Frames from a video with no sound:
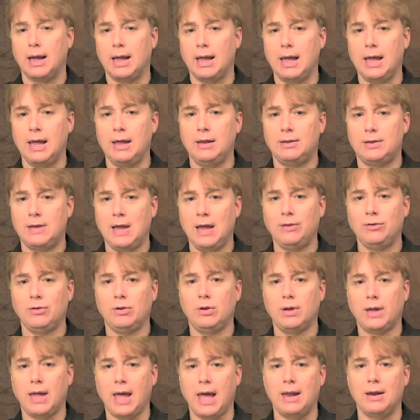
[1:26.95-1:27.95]
it takes a
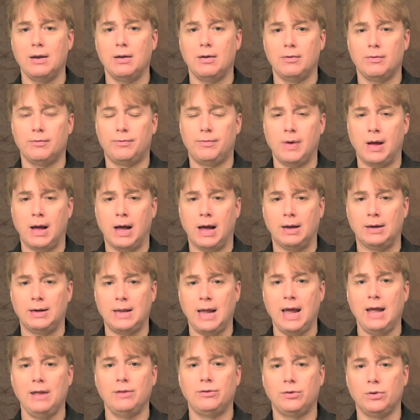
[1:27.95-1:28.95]
look at
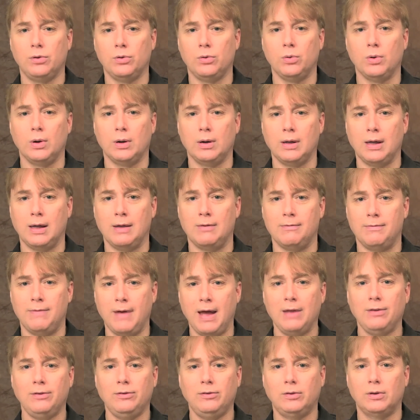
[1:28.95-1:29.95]
dads who
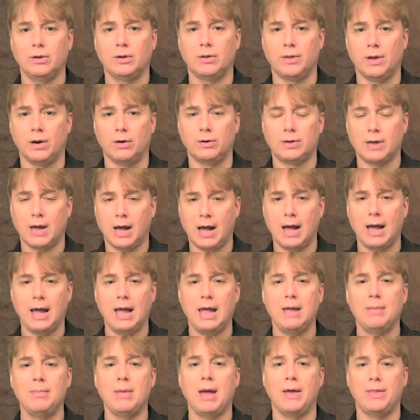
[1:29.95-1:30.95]
invest their
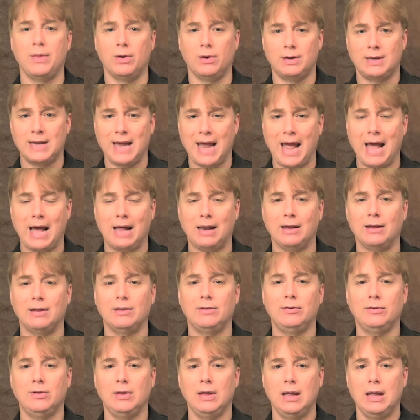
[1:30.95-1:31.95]
time and their
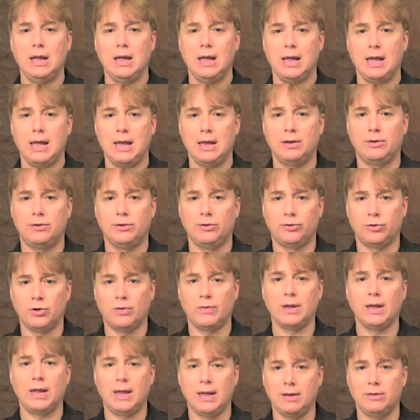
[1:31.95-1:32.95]
talents into
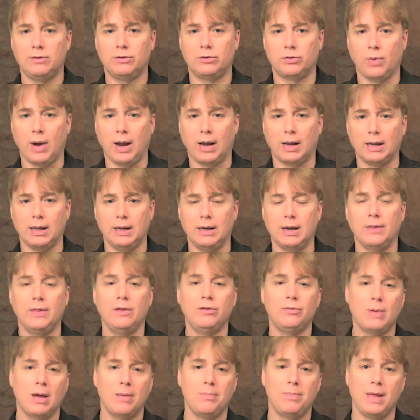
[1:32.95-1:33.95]
serving kids directly. Now,
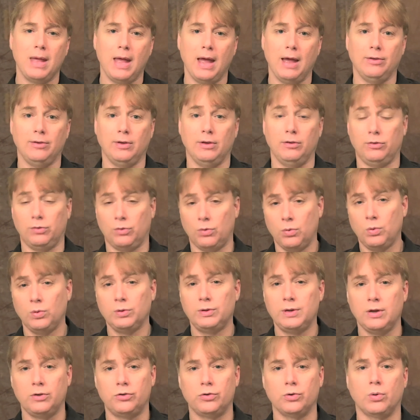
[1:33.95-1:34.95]
this might be as a school
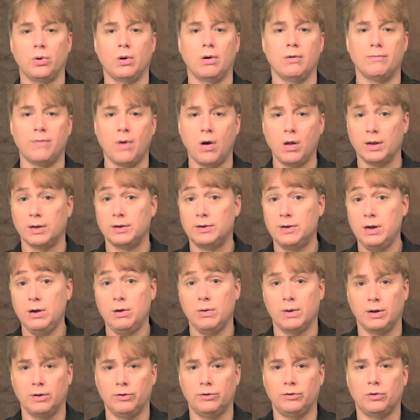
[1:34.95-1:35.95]
teacher or a volunteer
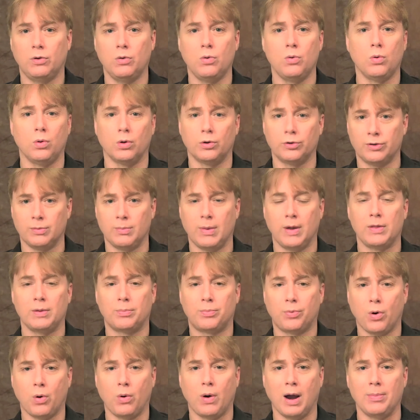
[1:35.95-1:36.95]
in a school or some other
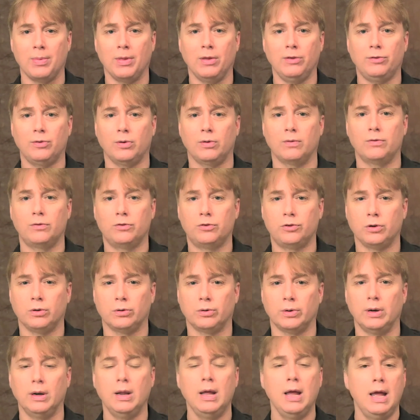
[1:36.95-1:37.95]
program that serves
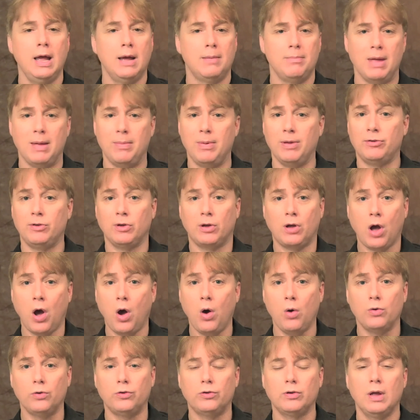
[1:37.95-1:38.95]
children, maybe as a
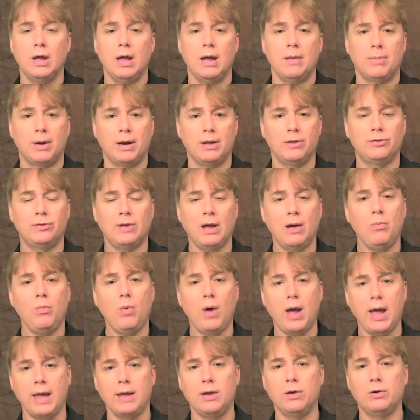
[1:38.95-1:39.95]
coach, but in some
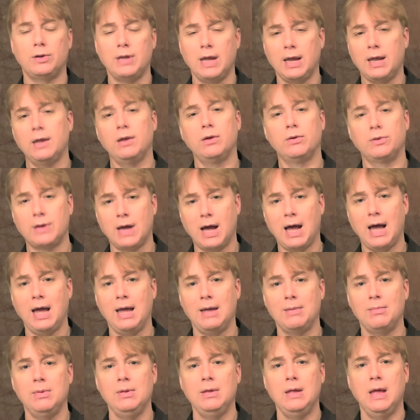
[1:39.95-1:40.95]
way you're taking your
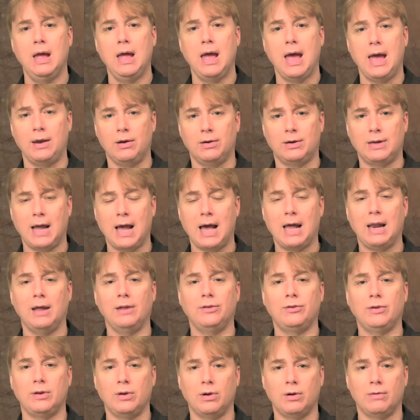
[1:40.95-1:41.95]
time and your
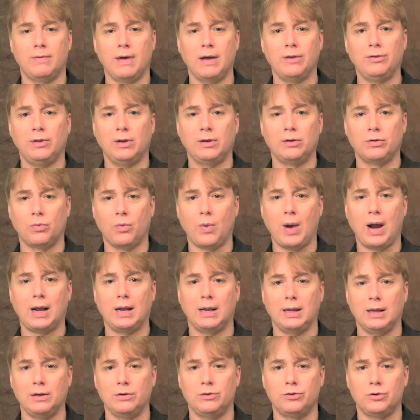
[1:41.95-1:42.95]
talents and you're investing
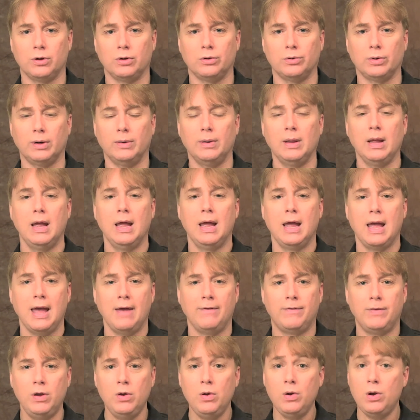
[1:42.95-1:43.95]
directly in children.
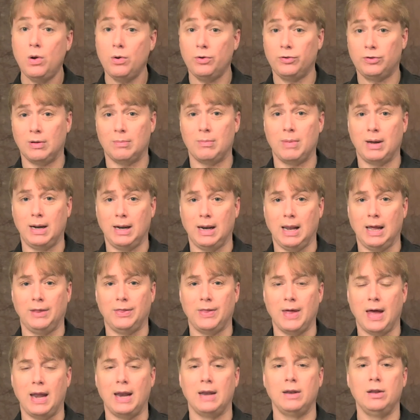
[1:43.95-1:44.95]
If you know somebody like
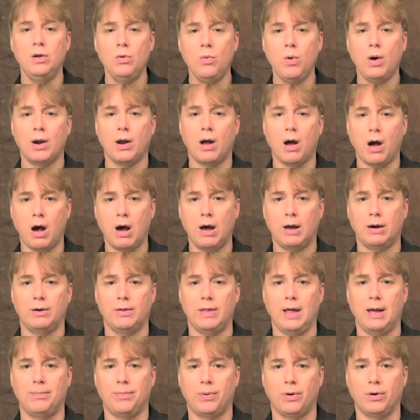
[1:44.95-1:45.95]
that and you want to honor
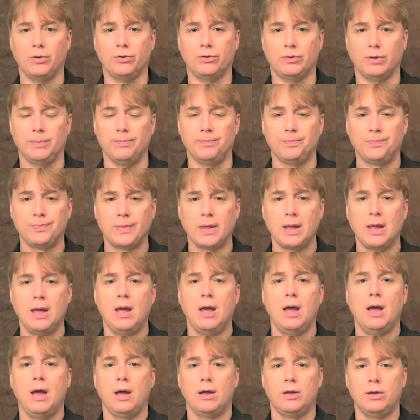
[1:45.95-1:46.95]
that person,
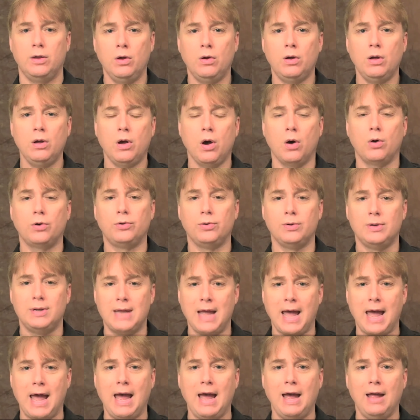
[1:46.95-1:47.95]
you can go to
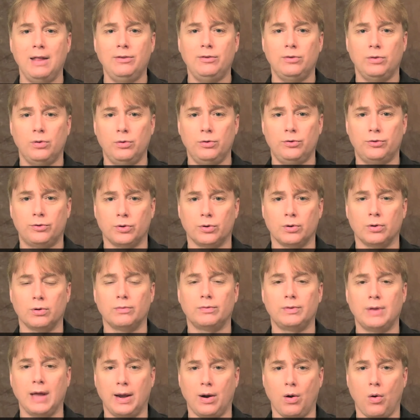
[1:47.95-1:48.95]

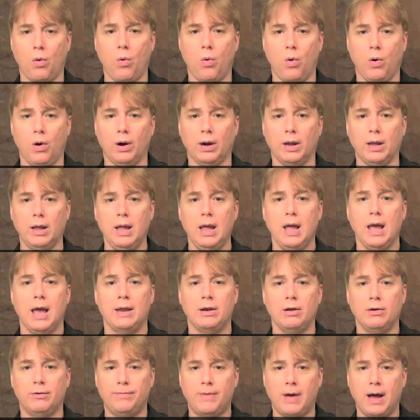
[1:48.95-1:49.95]
dadswhoserve.org and
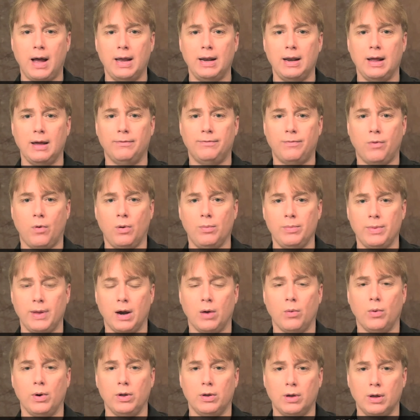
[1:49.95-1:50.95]
you'll find a form
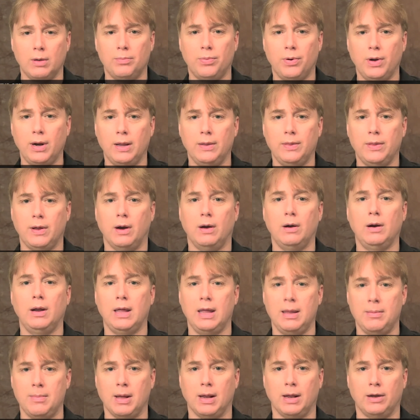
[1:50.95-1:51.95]
there where you can put in their
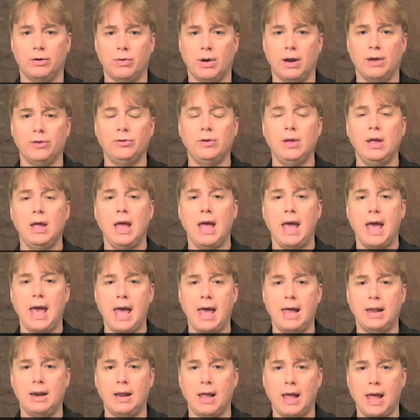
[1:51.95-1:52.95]
email address
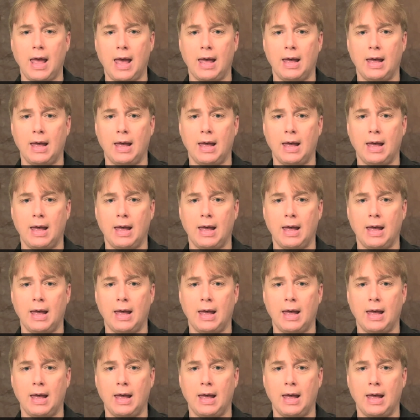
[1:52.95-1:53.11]
and